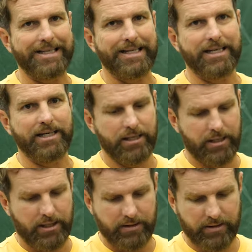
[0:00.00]
getting
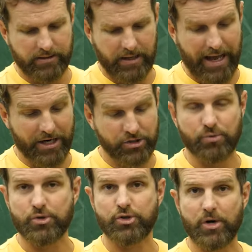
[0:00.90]
the
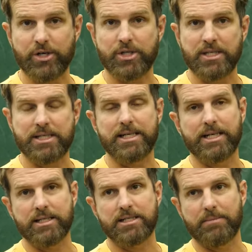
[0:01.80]
actual stretch that's
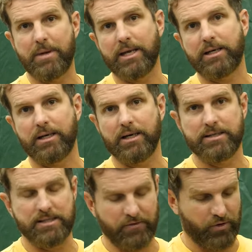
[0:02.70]
needed to make a
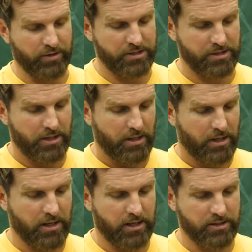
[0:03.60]
difference.
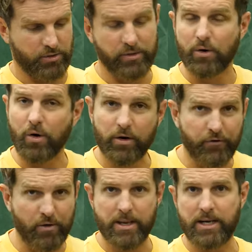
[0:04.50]
So either hold it
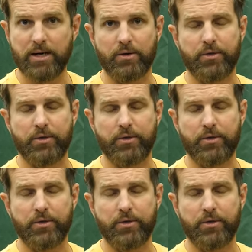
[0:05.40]
for a minute or